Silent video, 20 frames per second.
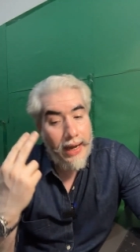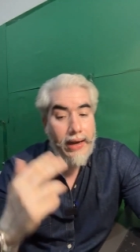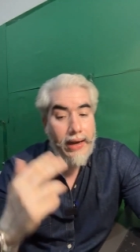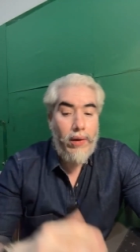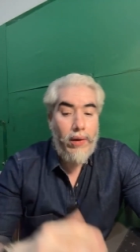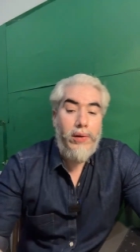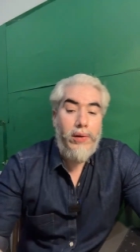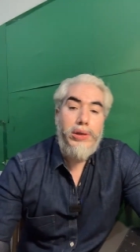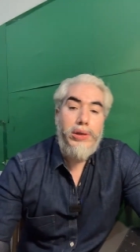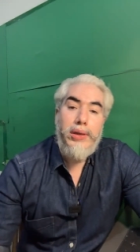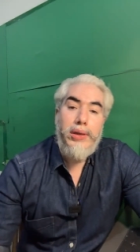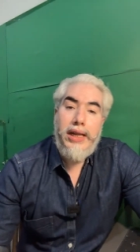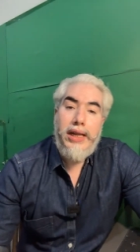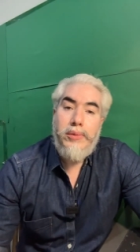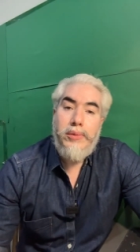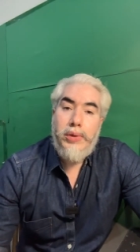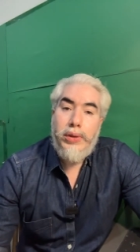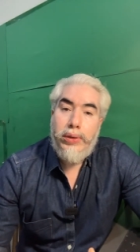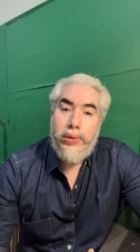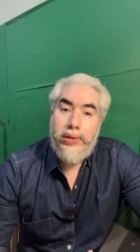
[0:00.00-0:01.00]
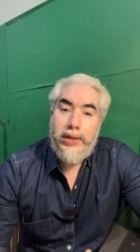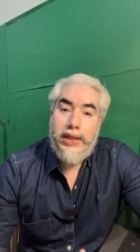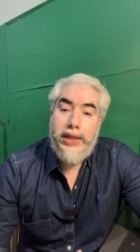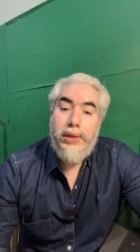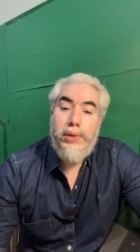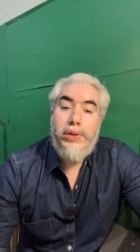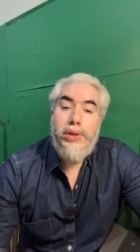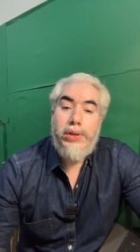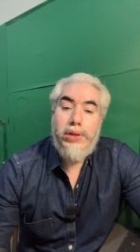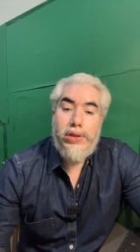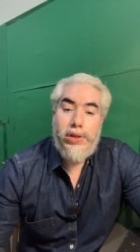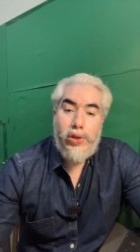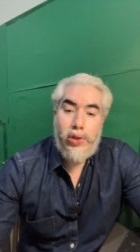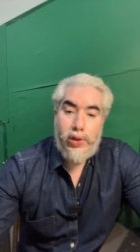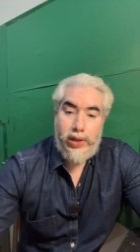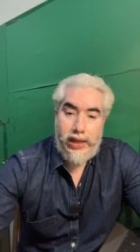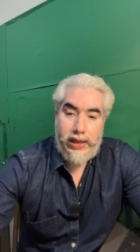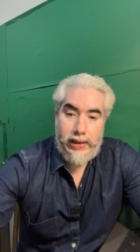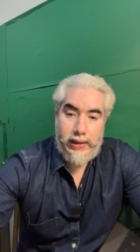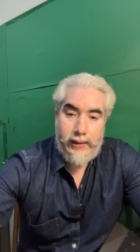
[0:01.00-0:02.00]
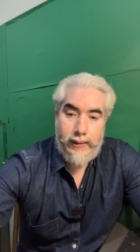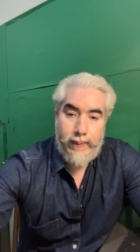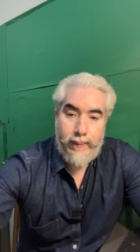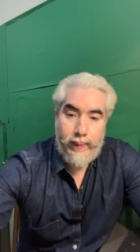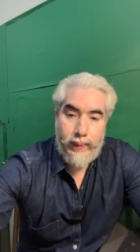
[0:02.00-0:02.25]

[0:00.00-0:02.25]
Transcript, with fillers: and also helps you to reduce your stress